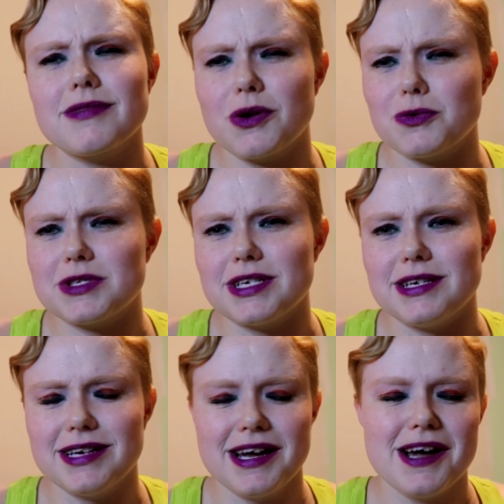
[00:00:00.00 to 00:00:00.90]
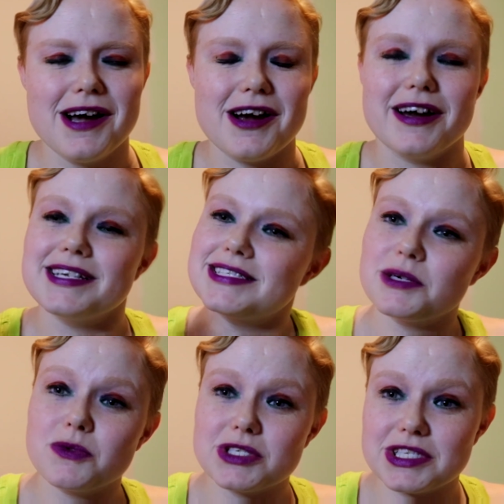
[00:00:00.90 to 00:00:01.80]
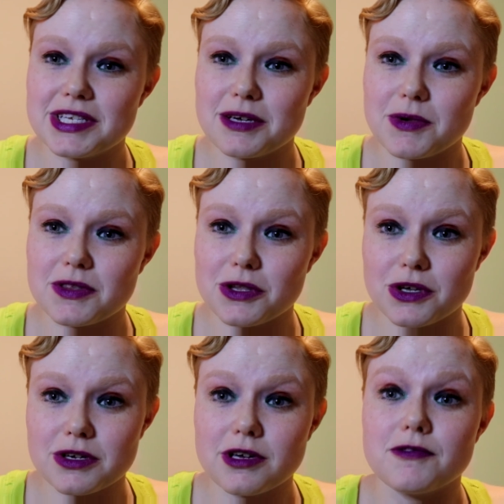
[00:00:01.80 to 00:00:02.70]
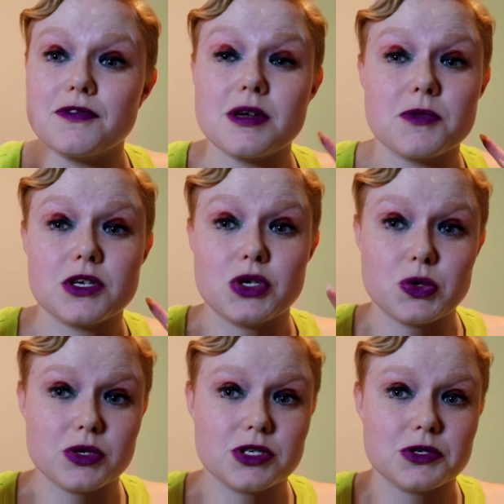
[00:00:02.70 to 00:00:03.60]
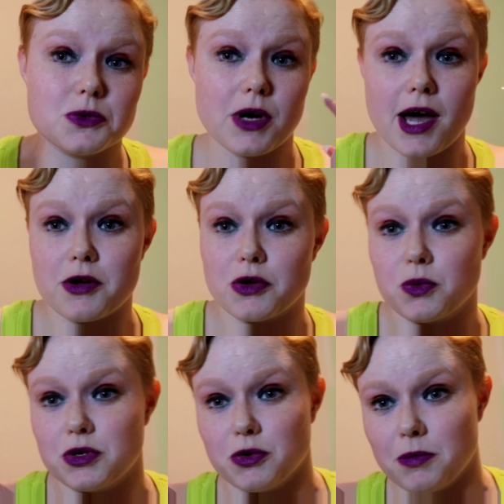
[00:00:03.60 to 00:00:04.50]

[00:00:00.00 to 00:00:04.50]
Go see it. Alright, tell me what you think about the look. If something you would do, how you would do